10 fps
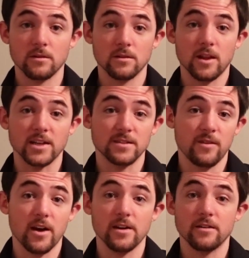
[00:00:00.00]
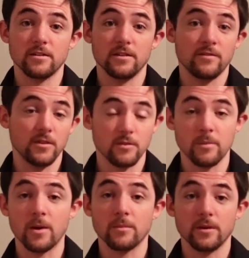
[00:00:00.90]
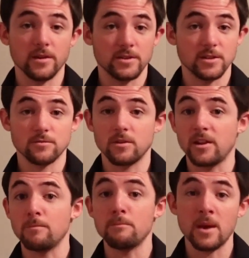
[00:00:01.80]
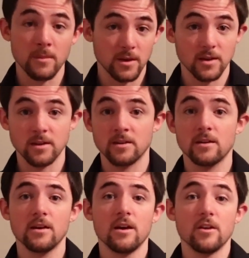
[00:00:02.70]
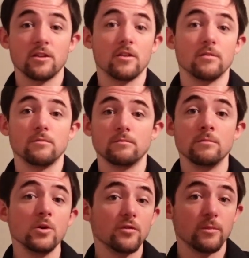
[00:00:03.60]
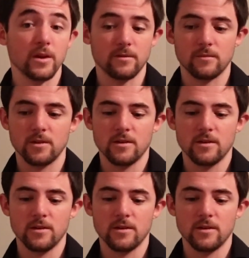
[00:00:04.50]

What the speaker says: Classifier, if you remember, is just really mimicking the movement